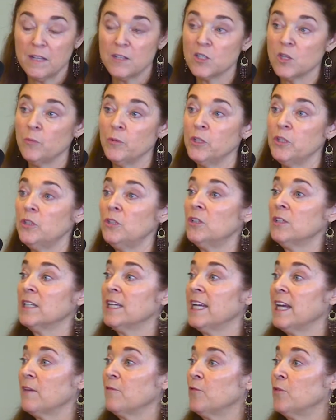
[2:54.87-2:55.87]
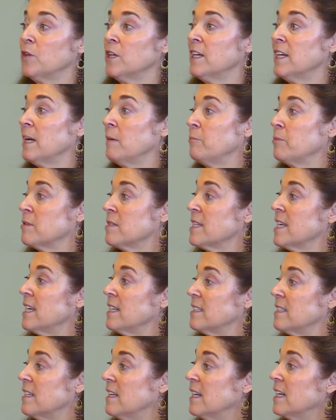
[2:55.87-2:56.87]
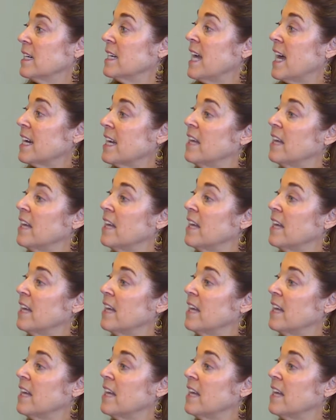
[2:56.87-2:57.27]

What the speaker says: So when you're looking at 49% not